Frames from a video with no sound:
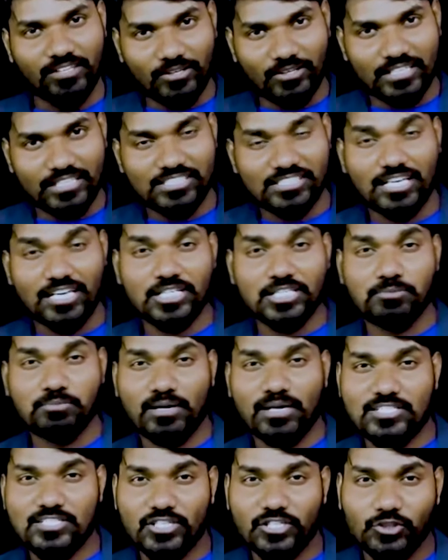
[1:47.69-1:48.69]
Okay, charge
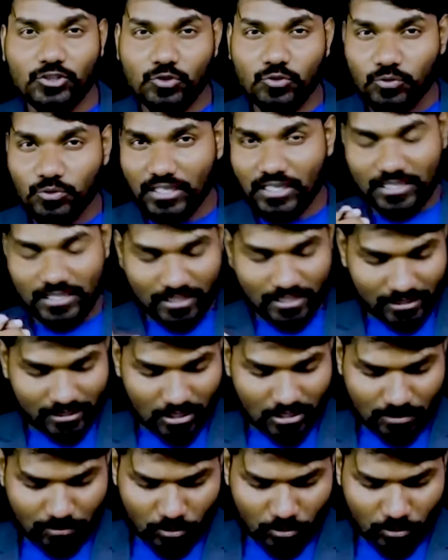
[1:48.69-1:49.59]
passing through the conductor.